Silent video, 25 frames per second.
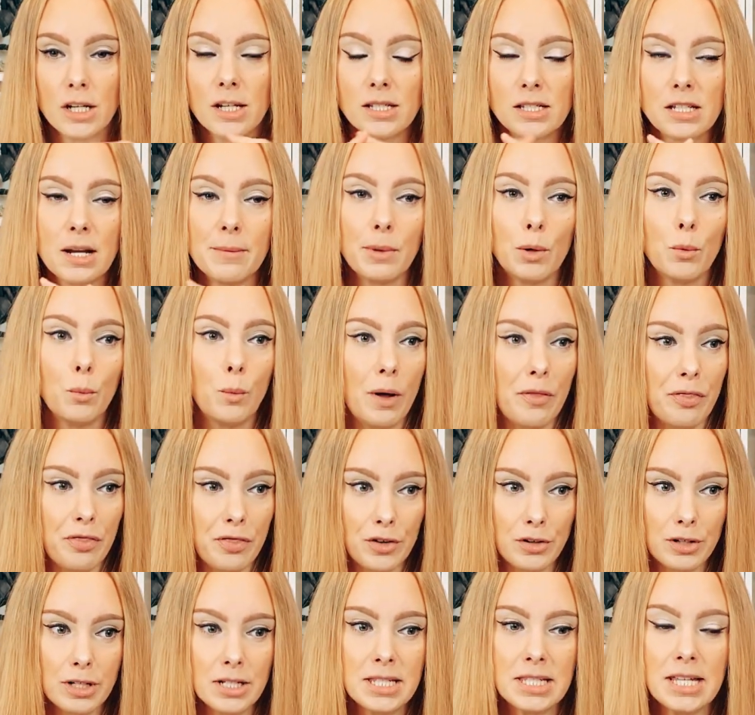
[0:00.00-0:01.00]
It's number one
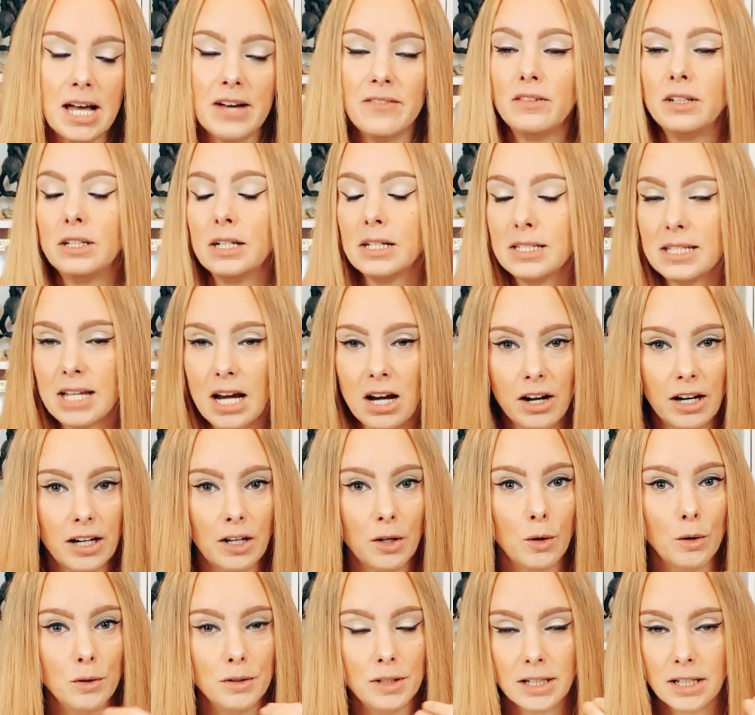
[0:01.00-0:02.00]
thirty-seven. It's Harry
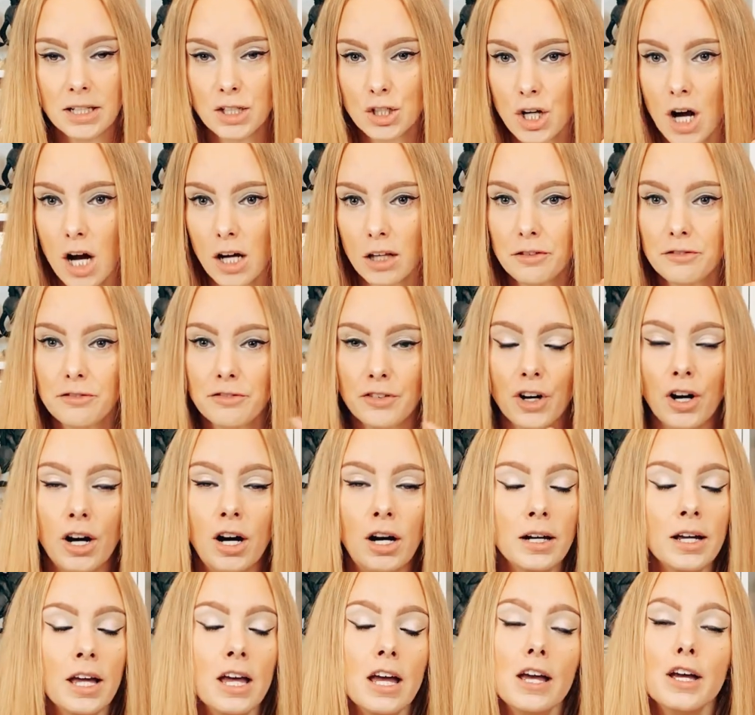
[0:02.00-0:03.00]
holding a chocolate
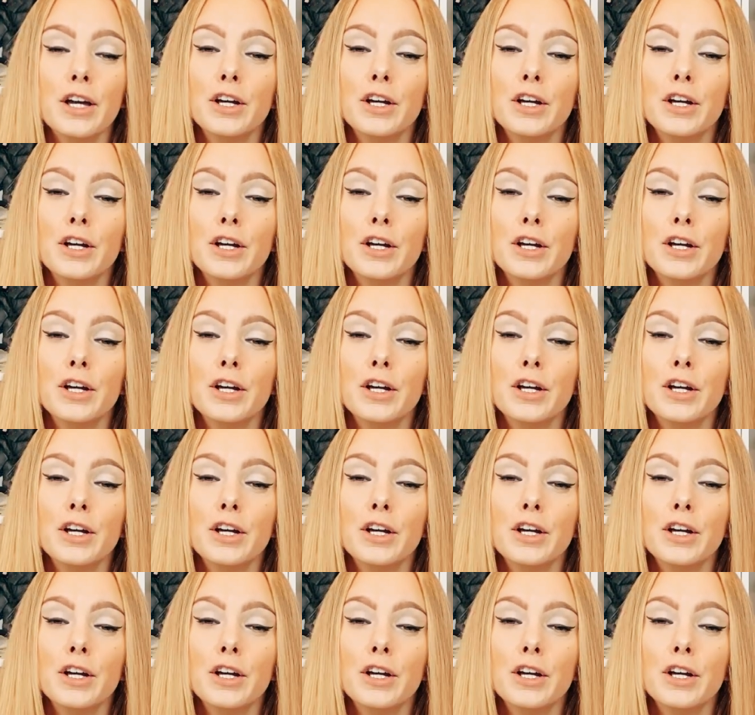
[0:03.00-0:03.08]
frog.